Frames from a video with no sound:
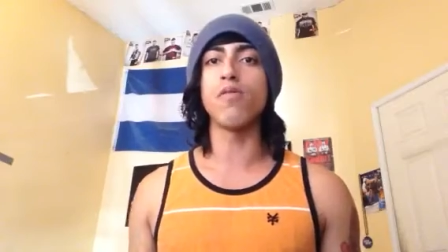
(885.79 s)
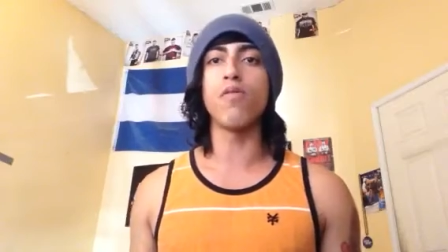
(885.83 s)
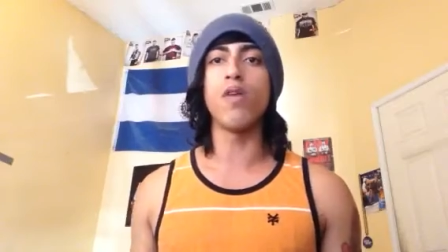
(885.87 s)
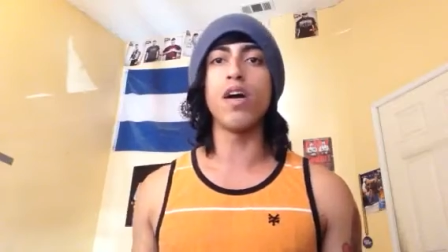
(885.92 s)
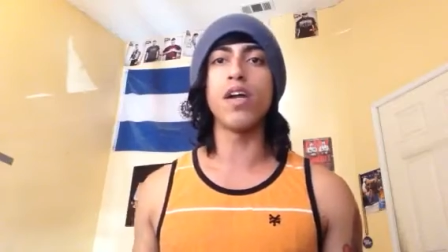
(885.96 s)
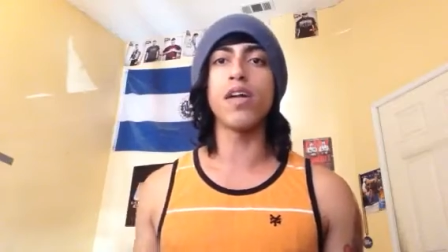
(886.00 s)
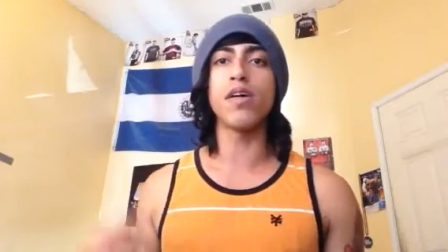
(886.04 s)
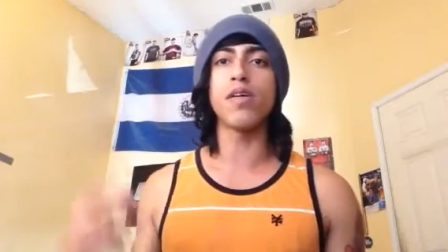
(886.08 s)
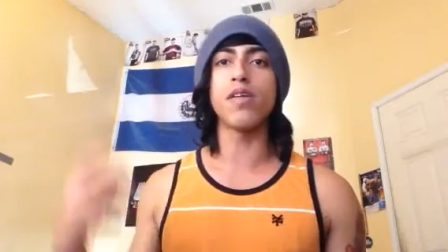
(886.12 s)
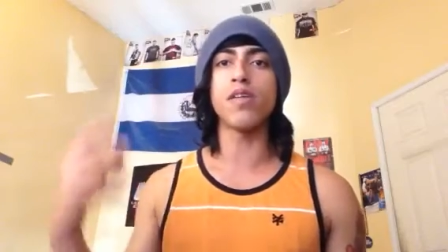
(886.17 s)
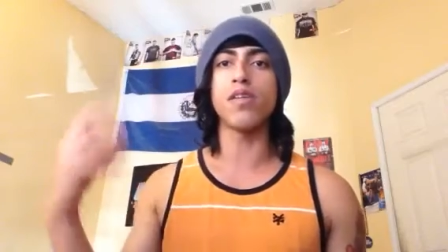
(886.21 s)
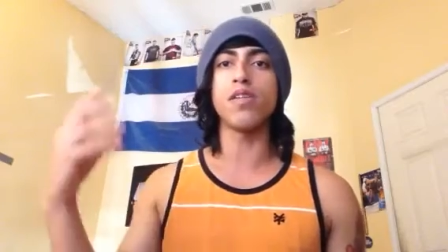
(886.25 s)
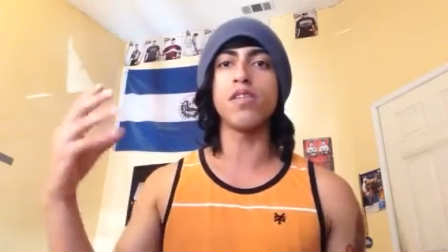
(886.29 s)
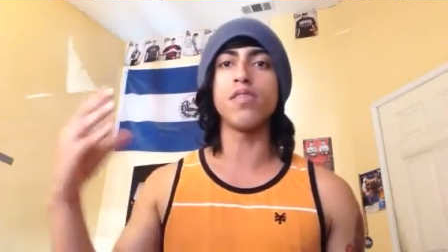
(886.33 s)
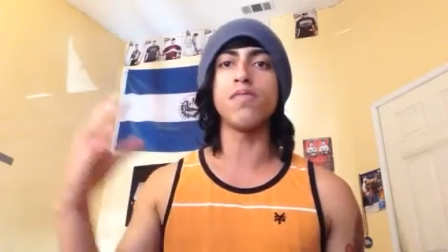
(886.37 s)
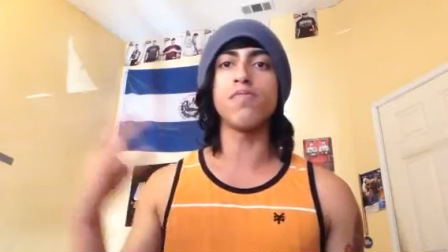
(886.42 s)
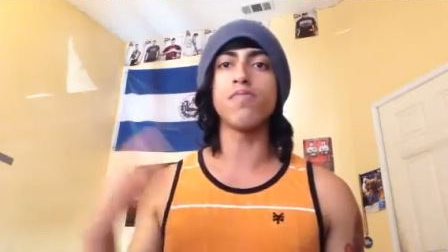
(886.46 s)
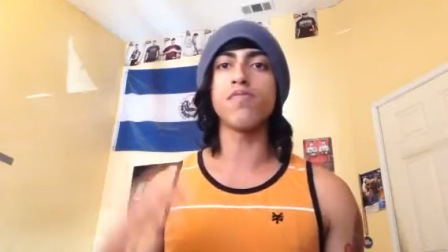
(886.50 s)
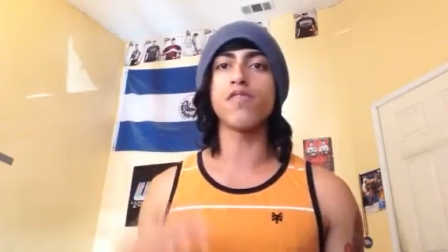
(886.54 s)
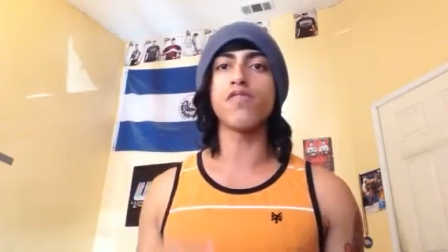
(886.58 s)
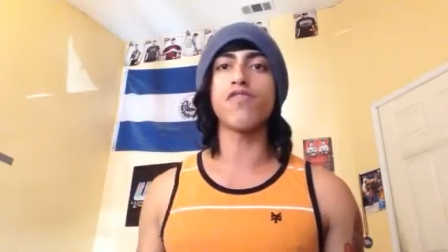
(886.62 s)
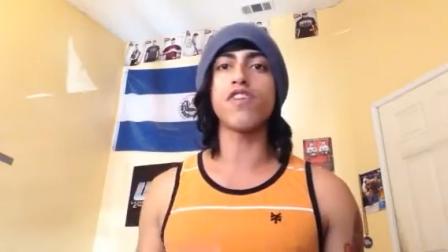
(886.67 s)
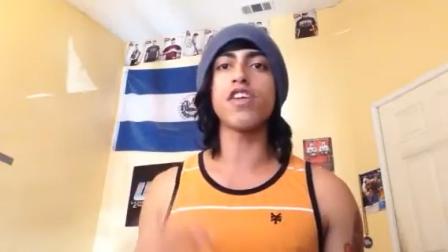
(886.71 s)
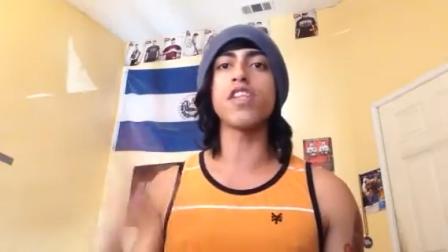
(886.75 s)
to want to,
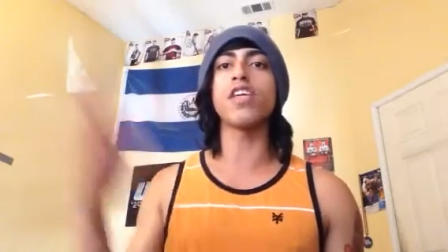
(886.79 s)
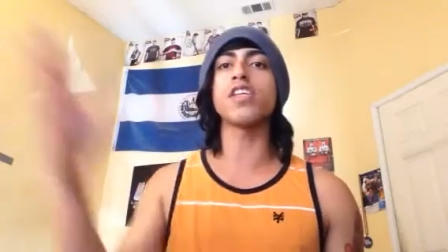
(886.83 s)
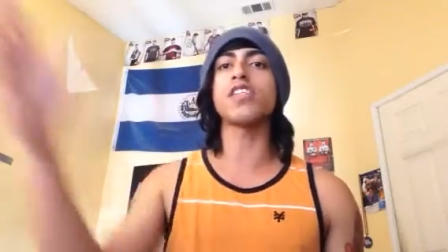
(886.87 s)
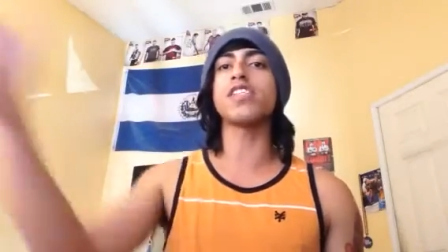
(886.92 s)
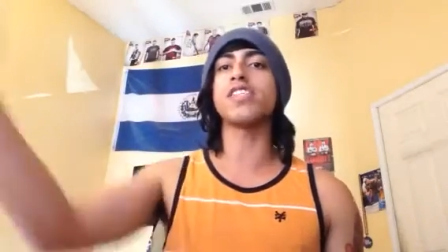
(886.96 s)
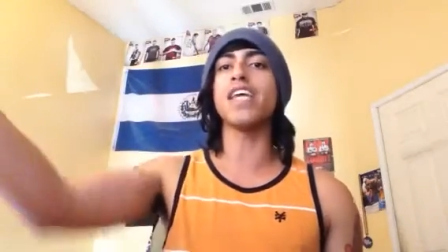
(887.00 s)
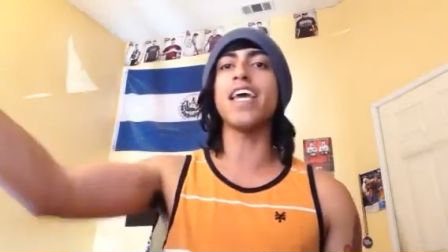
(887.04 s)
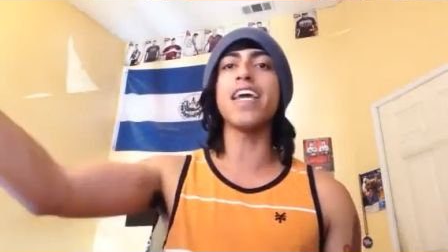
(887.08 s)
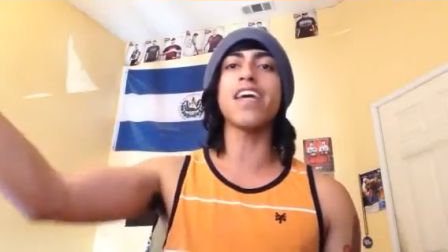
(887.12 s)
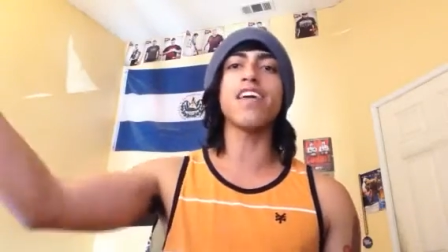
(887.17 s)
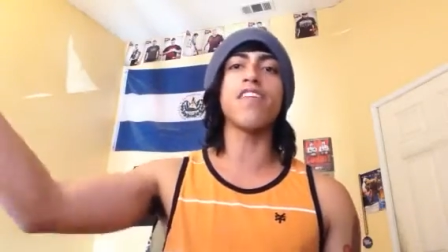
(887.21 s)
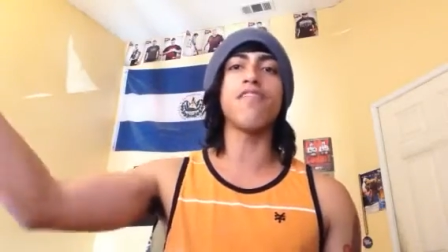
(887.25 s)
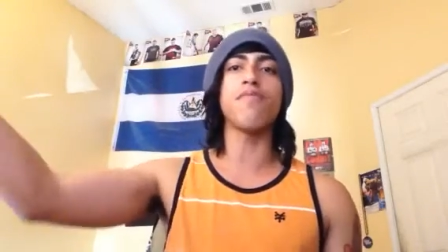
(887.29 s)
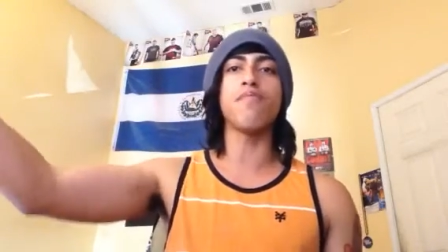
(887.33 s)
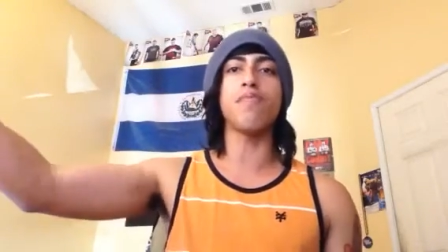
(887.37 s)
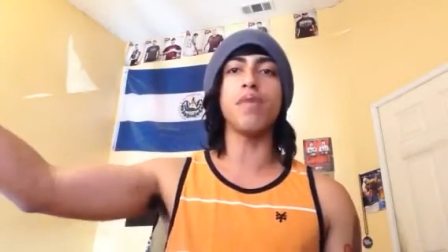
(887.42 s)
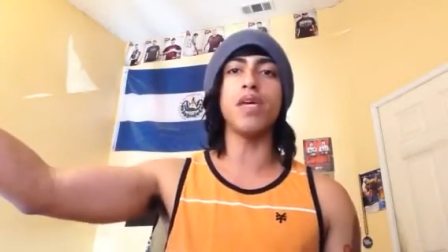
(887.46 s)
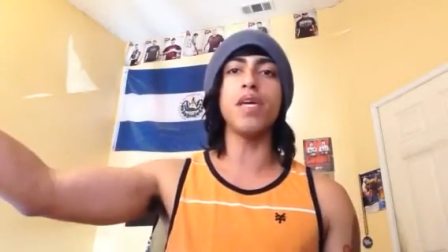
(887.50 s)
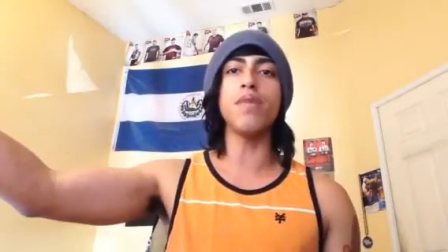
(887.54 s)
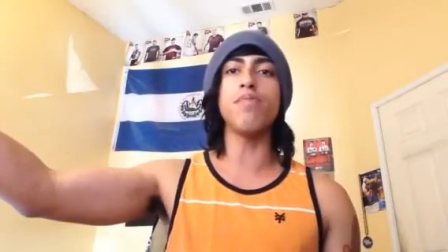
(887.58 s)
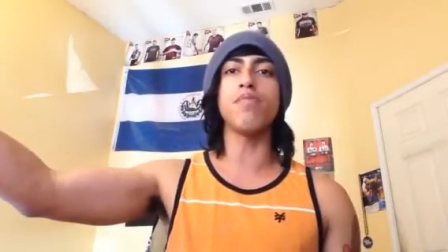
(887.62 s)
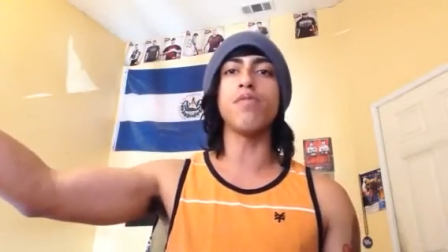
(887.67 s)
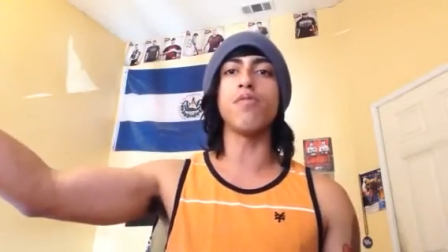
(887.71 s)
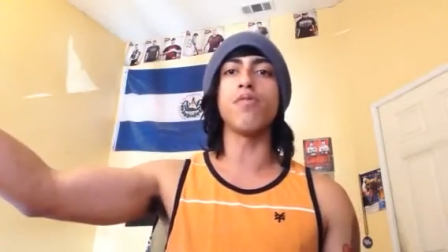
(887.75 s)
for the sake of
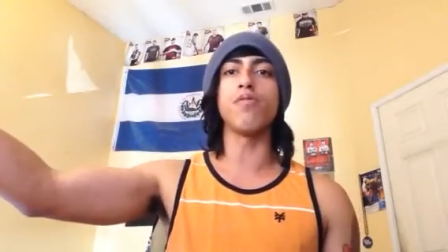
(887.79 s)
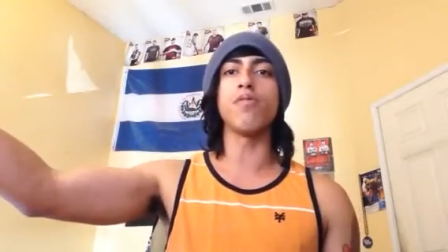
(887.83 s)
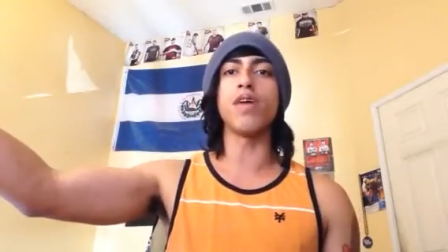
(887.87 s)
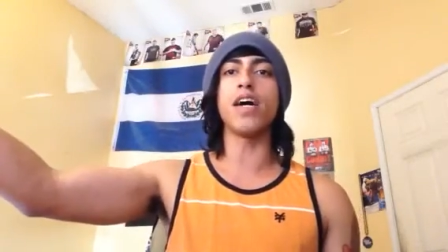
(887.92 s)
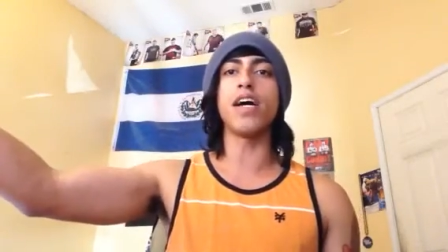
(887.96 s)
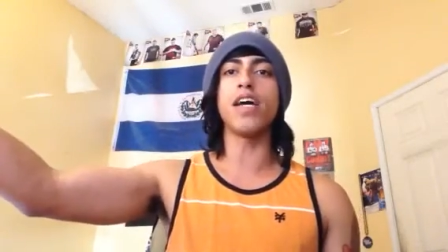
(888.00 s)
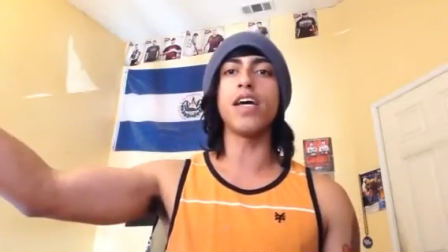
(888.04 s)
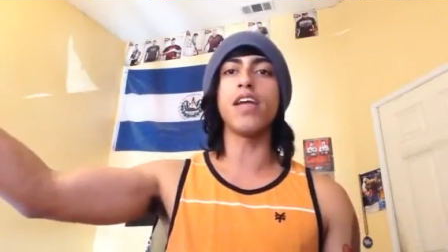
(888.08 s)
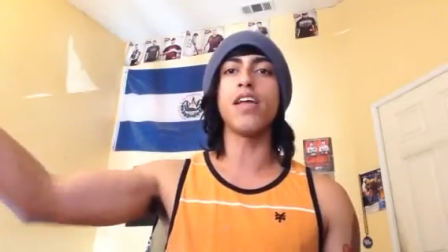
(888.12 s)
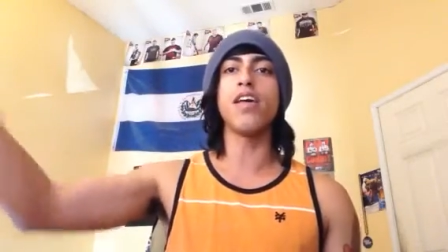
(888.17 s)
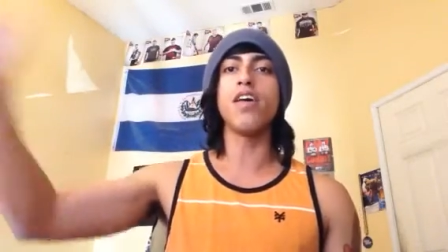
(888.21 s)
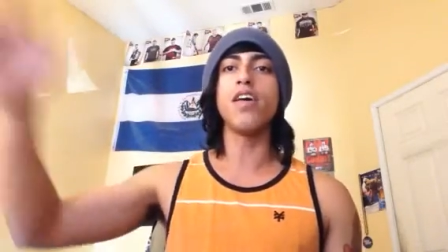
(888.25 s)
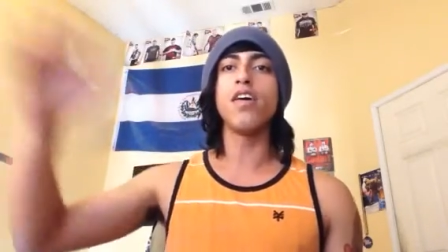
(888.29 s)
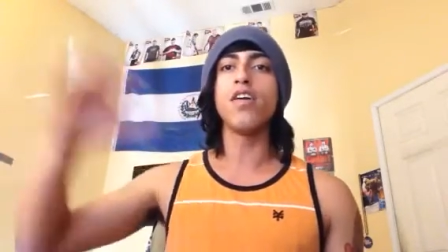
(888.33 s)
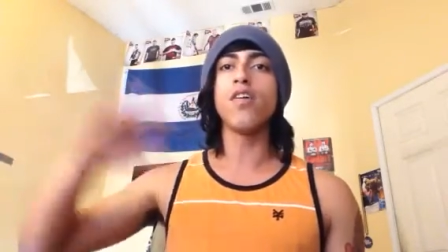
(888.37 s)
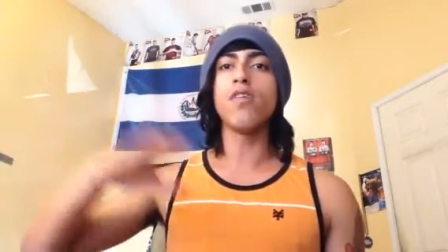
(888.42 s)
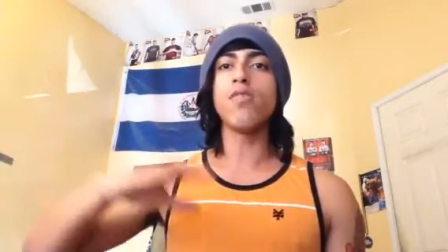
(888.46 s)
people, right?